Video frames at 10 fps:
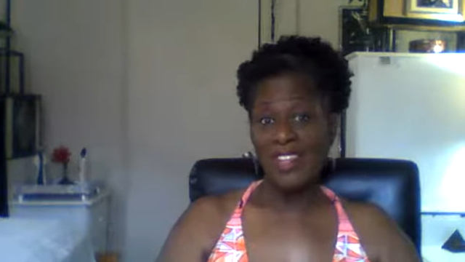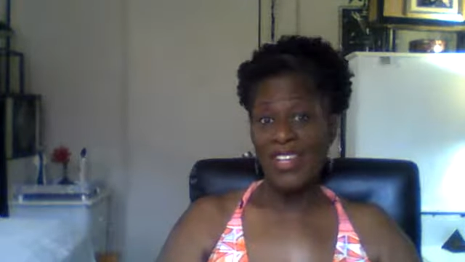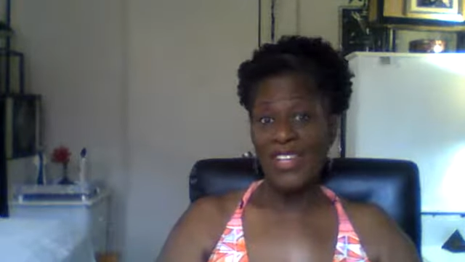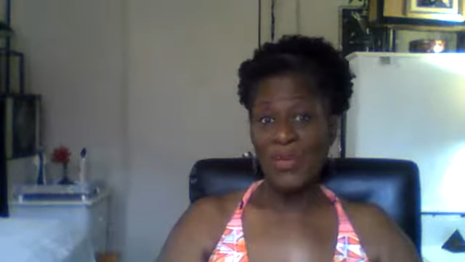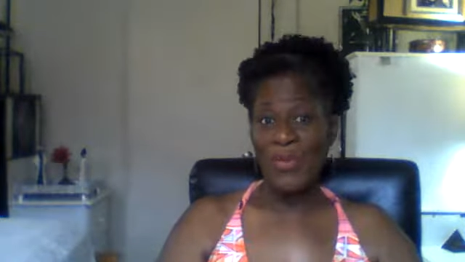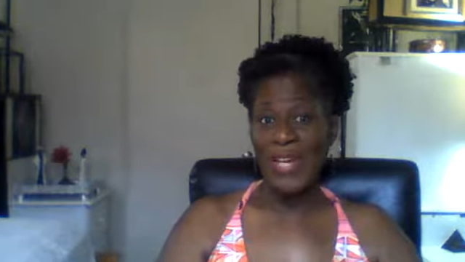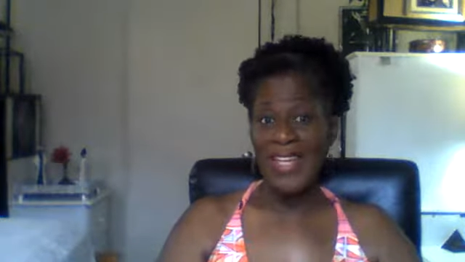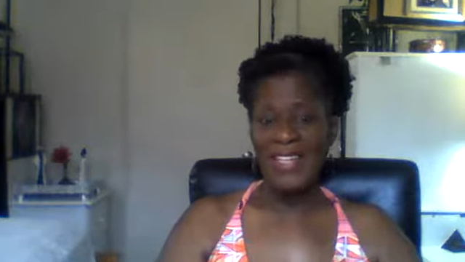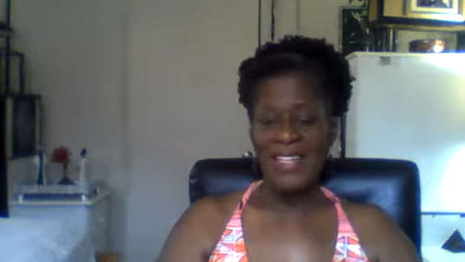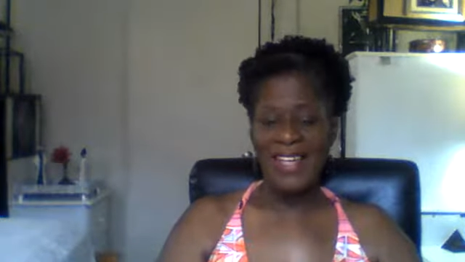on her
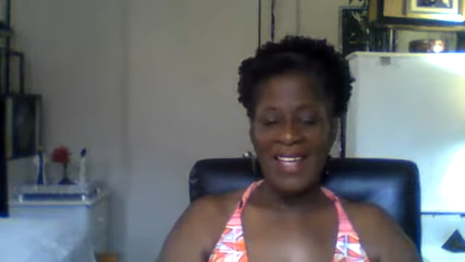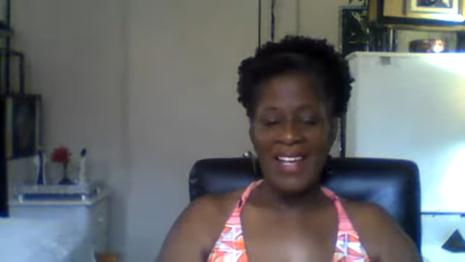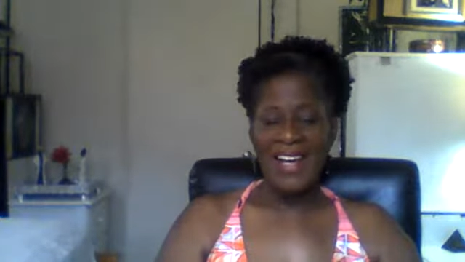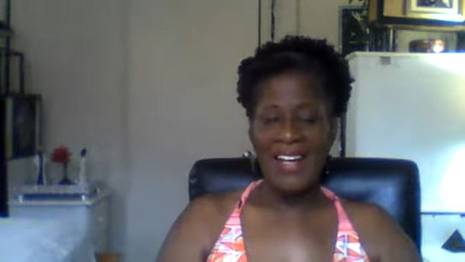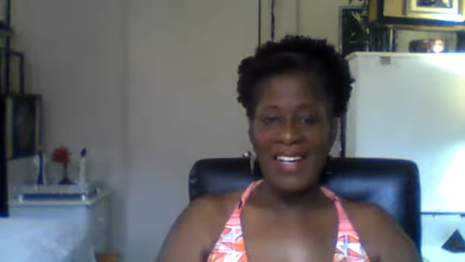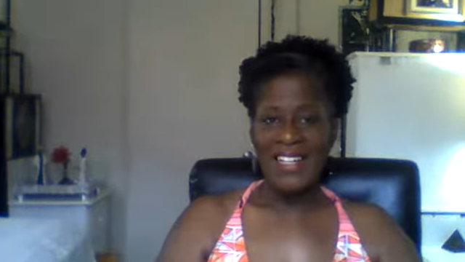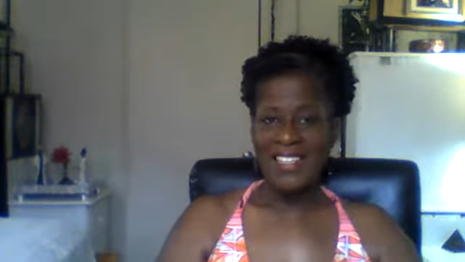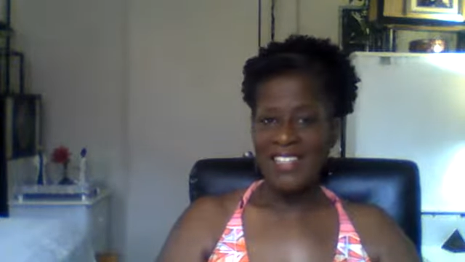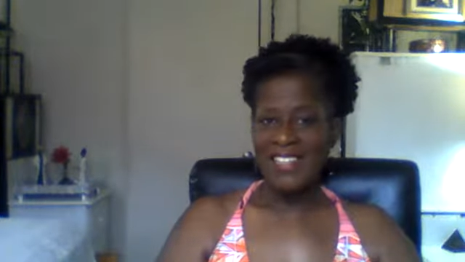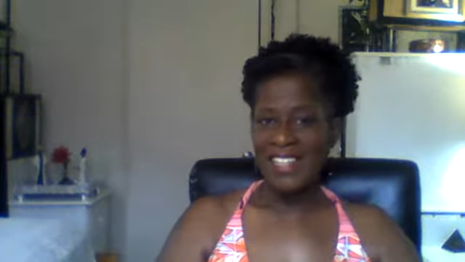way
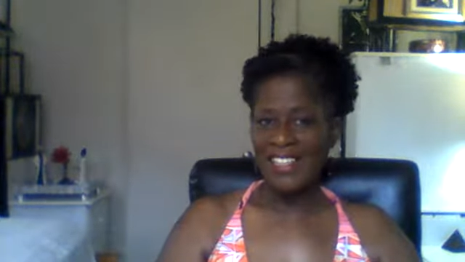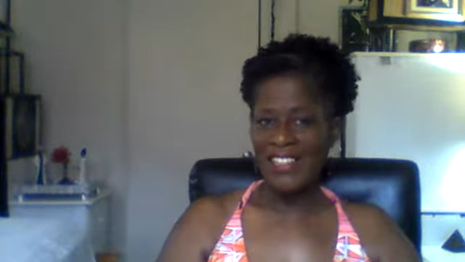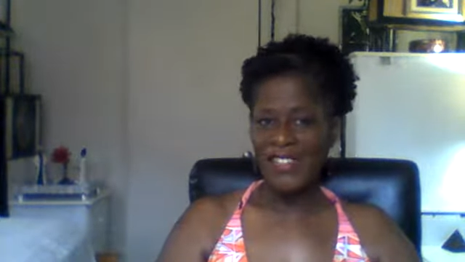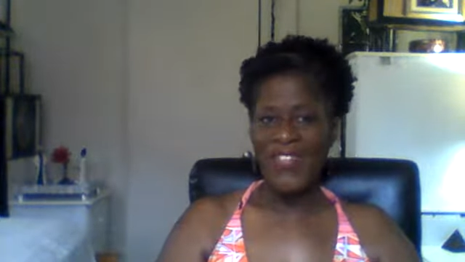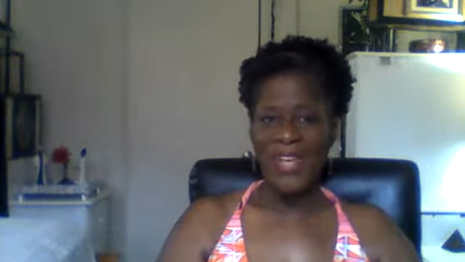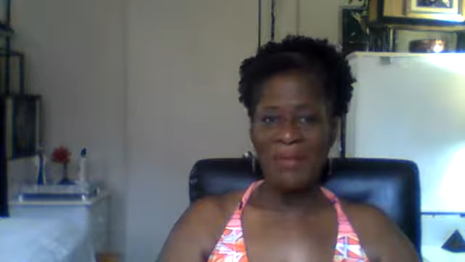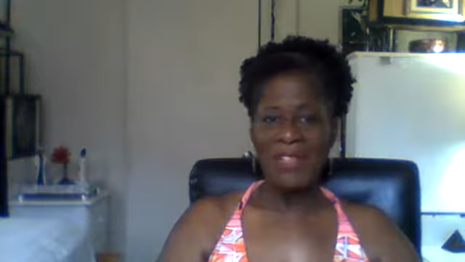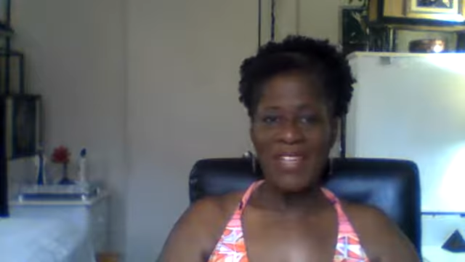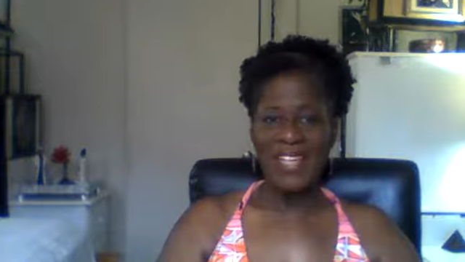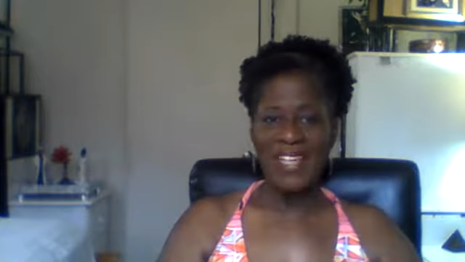to take a little
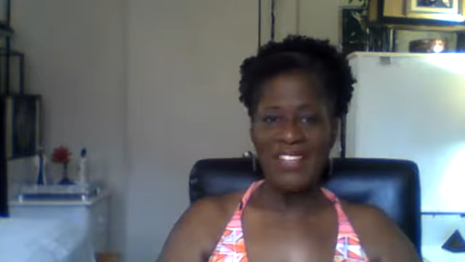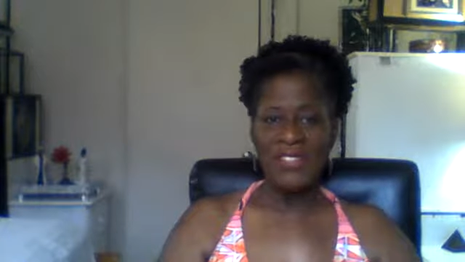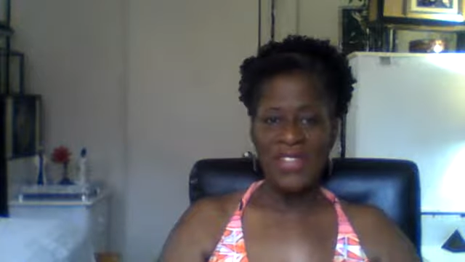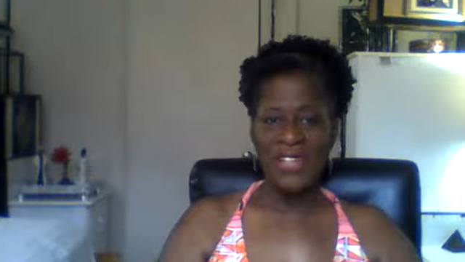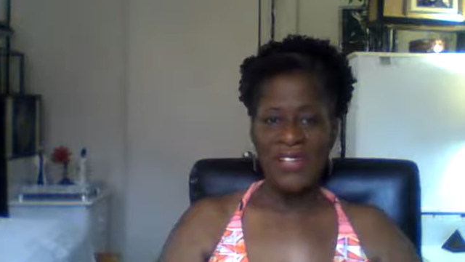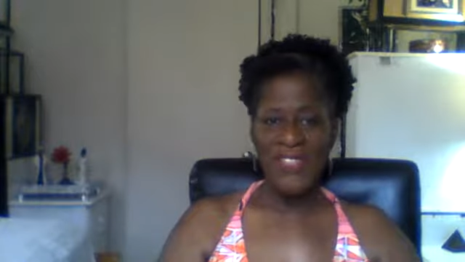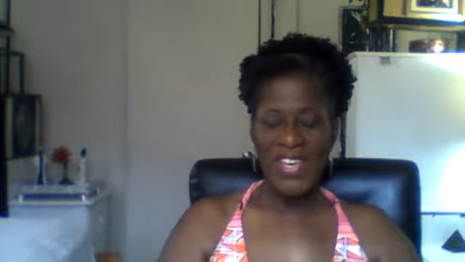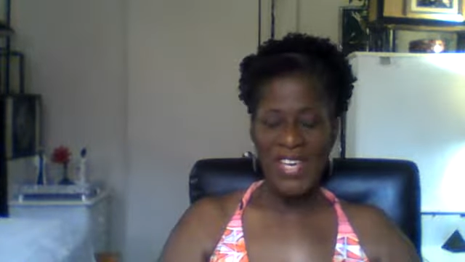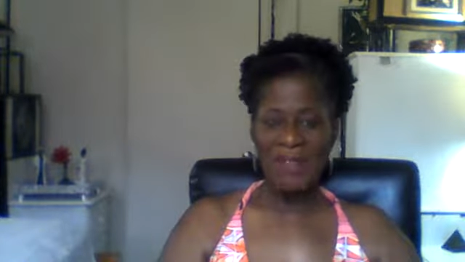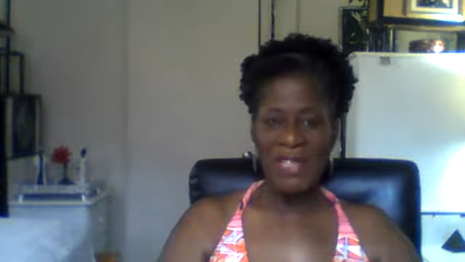family vacation with her
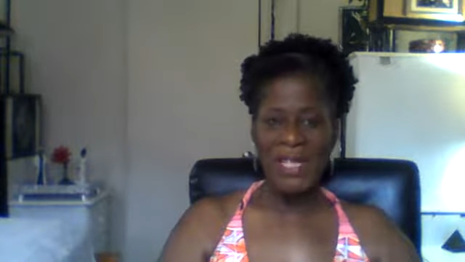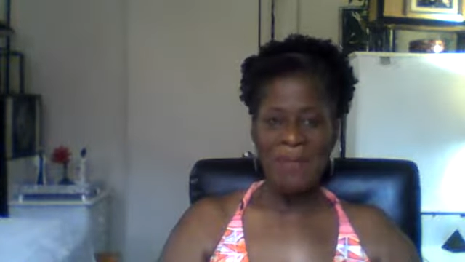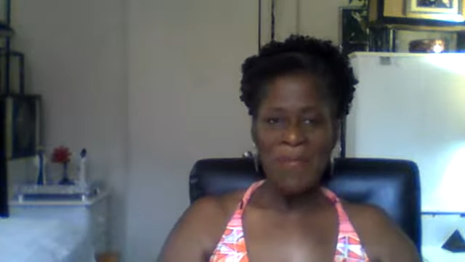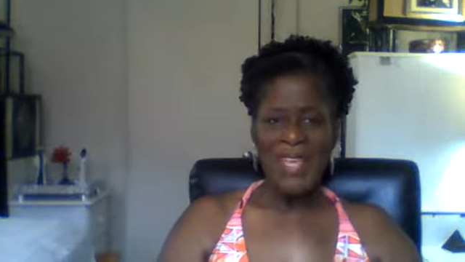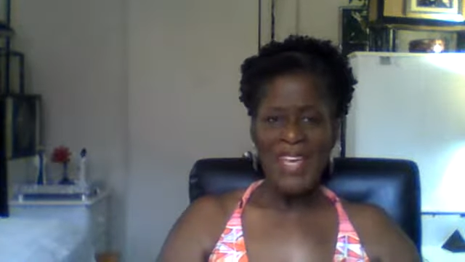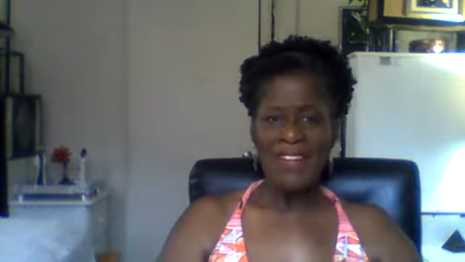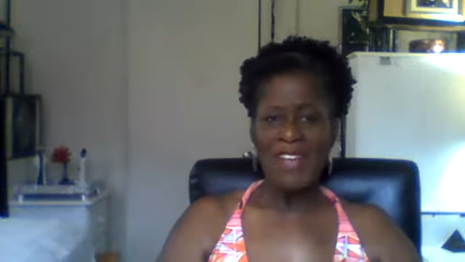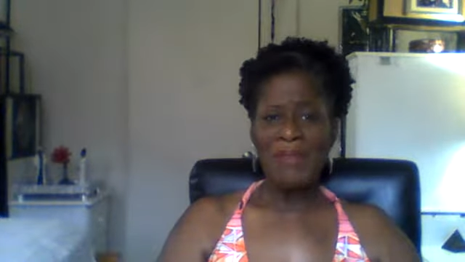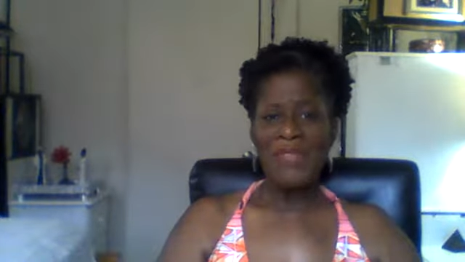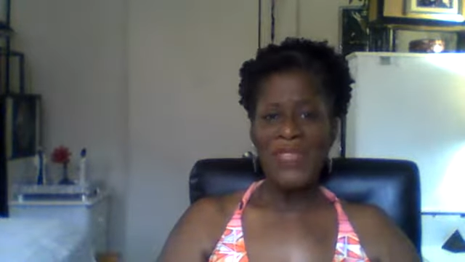family. And
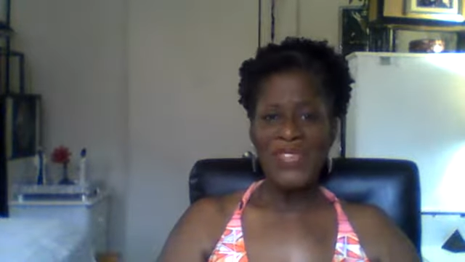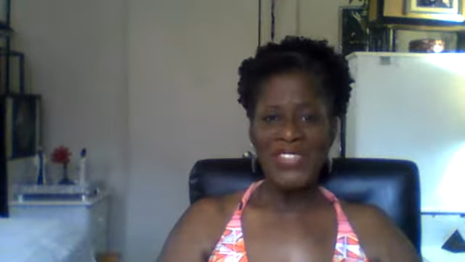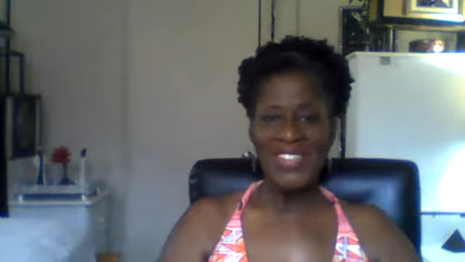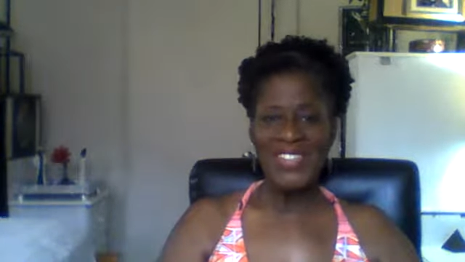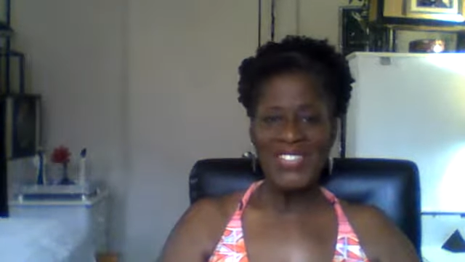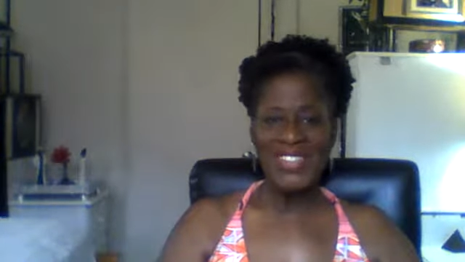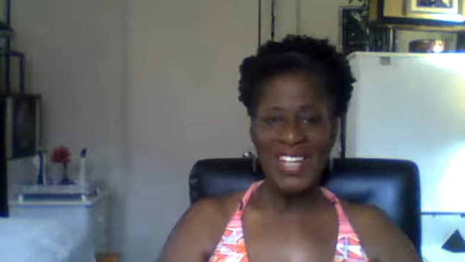right before she